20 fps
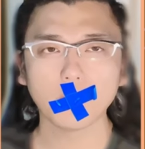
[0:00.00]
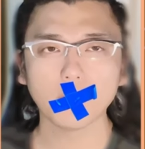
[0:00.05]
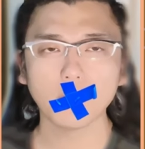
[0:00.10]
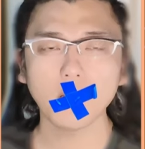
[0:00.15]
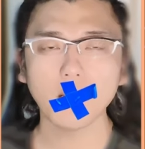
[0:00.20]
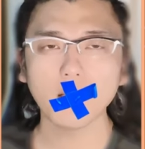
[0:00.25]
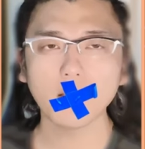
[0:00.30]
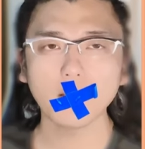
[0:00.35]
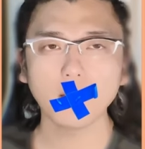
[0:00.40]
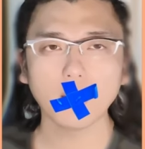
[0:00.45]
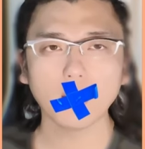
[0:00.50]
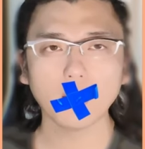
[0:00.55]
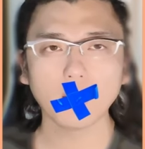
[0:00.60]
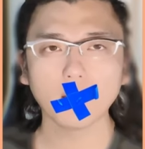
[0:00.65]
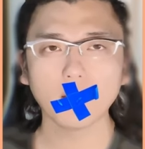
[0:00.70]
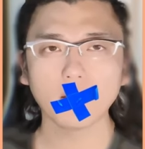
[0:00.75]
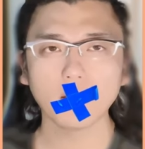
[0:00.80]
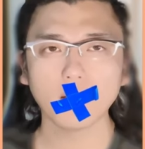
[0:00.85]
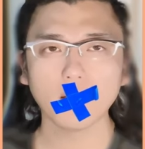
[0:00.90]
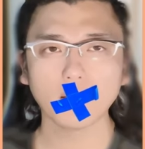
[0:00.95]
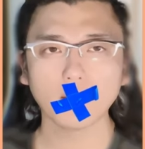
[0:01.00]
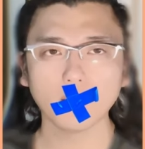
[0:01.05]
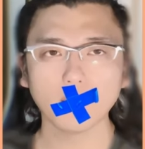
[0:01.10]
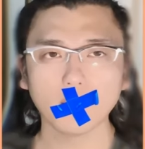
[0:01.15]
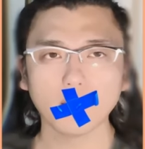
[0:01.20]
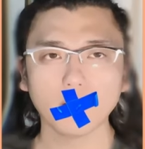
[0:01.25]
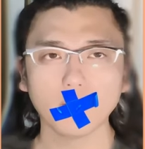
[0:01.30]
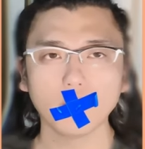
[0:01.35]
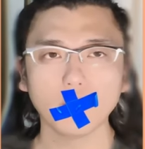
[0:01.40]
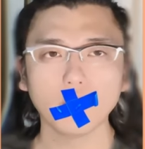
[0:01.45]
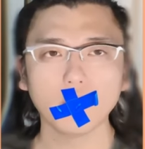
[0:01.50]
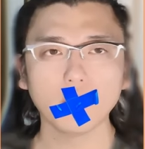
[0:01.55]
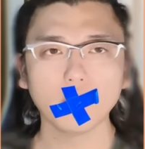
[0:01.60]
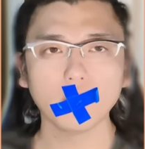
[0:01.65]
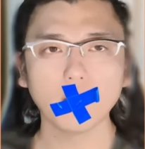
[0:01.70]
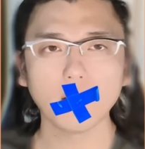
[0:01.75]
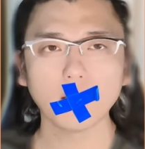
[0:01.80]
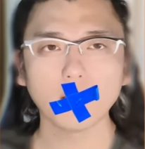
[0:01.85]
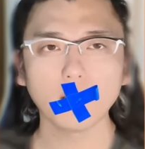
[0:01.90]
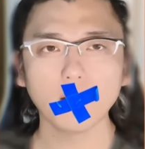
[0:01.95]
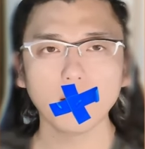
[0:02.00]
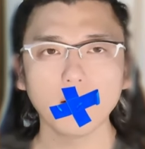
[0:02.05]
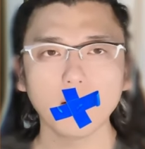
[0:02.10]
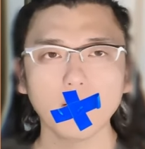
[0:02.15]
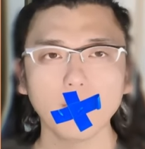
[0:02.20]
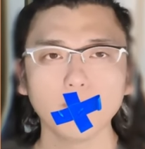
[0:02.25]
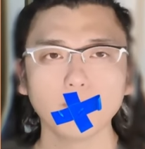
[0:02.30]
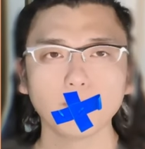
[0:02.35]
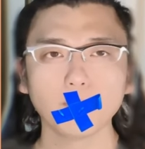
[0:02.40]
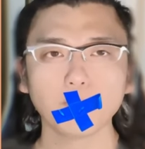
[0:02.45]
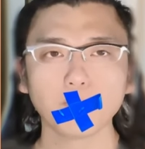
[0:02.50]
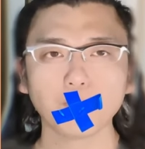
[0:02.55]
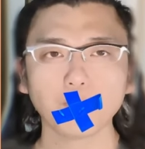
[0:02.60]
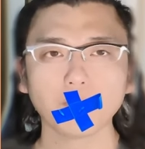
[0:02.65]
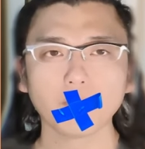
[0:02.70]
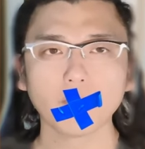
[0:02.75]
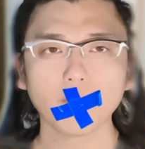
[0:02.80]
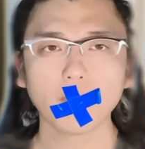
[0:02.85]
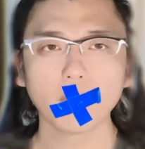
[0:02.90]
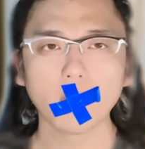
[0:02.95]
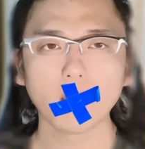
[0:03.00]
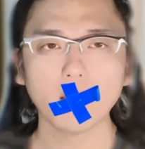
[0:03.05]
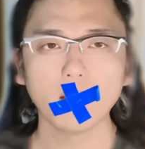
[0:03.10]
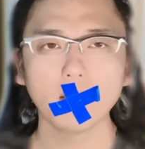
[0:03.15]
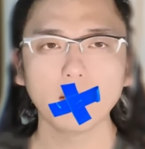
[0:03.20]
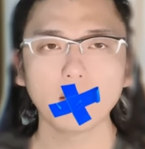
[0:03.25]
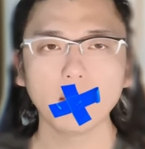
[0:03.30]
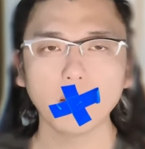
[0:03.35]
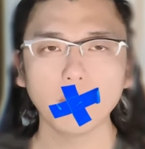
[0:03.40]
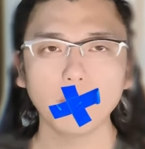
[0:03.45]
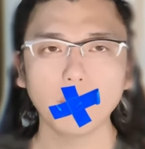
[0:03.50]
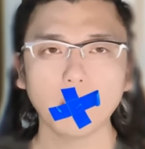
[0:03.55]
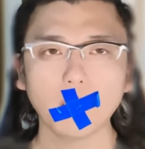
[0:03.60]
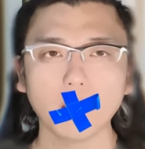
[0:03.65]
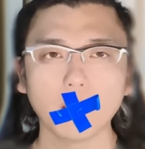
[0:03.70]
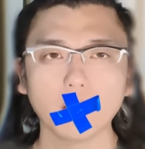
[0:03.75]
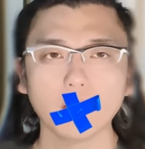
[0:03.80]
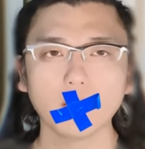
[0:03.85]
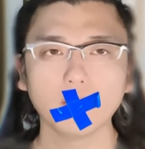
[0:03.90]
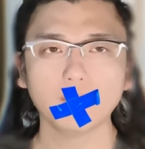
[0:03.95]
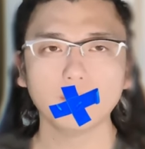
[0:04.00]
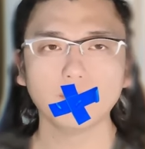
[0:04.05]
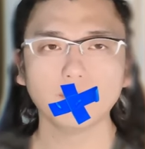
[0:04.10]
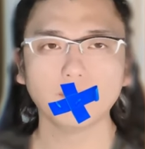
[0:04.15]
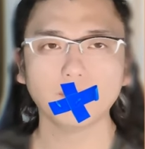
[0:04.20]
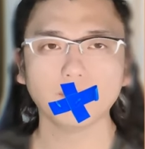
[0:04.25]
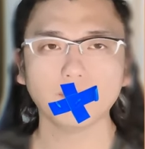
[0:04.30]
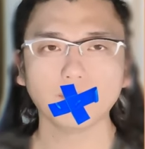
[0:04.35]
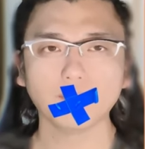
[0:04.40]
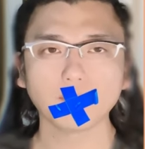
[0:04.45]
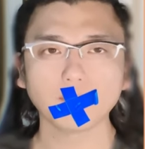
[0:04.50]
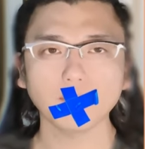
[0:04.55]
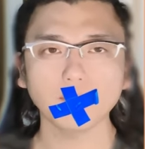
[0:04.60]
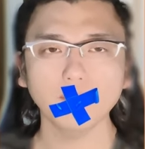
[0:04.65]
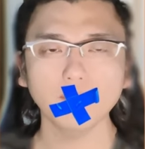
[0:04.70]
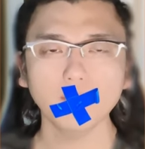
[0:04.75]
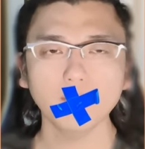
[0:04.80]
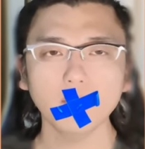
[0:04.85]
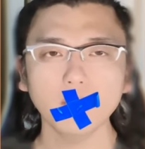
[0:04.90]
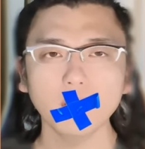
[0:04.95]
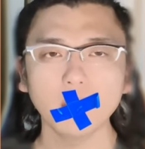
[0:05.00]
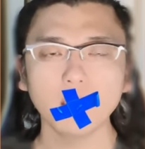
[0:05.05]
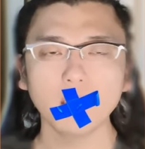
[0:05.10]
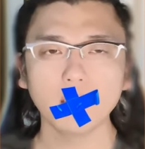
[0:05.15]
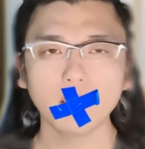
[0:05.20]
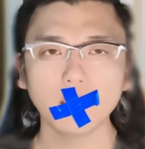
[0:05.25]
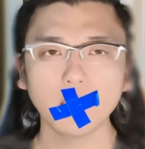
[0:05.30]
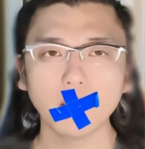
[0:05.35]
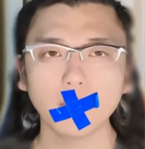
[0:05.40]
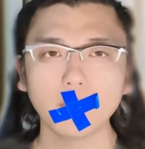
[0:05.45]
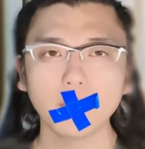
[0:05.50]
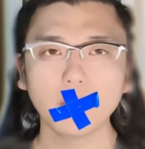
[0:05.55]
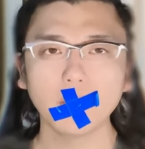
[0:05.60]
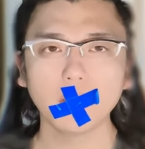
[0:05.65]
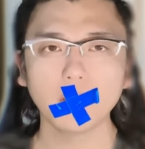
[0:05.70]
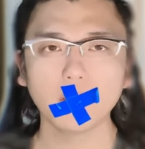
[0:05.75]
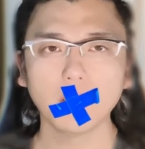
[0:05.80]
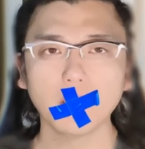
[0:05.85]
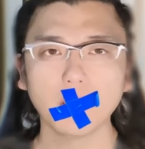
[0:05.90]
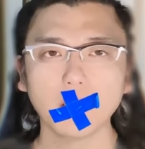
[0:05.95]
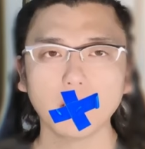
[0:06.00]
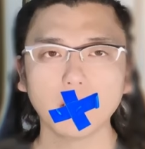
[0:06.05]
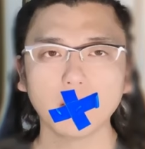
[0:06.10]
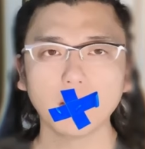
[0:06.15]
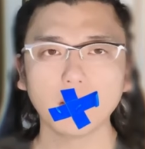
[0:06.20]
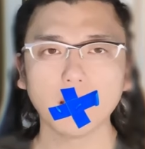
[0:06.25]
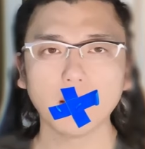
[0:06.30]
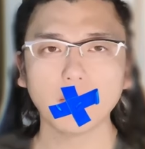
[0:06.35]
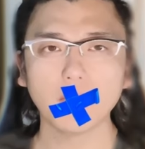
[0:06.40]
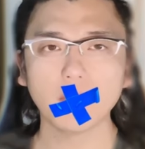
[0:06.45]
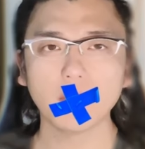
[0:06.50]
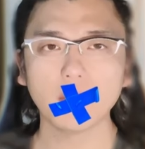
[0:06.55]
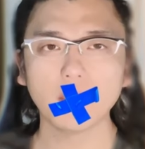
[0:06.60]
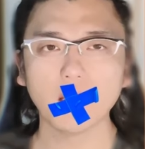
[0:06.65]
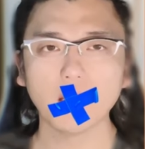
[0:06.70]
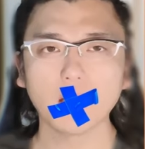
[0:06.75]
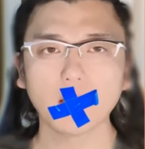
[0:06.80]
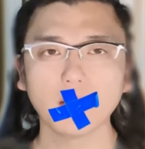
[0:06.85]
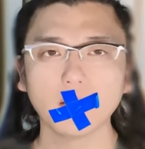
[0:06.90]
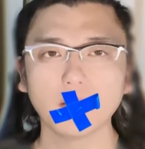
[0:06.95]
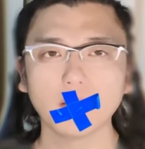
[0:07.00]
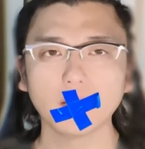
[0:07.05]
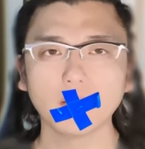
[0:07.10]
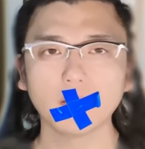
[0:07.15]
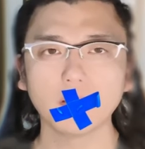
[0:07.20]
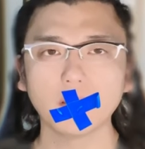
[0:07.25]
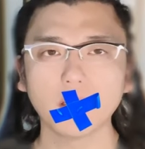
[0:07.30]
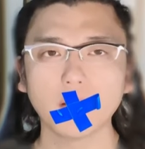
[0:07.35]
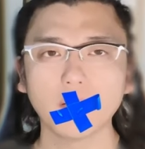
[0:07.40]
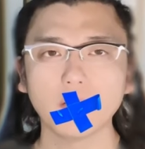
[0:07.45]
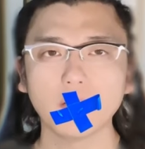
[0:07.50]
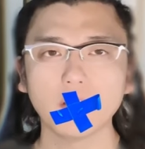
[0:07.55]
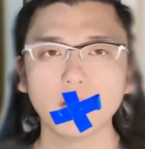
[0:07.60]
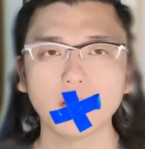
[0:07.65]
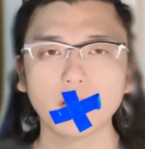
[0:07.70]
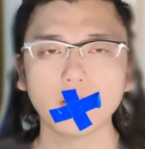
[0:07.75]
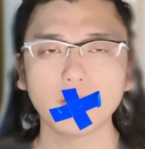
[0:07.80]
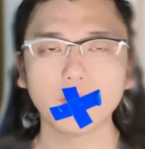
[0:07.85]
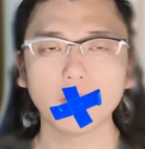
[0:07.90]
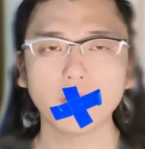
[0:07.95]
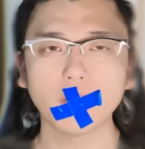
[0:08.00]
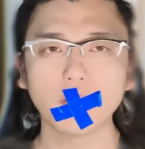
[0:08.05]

is perceived as compromised, fear takes root. People feel that the very foundation of fairness and equality is crumbling.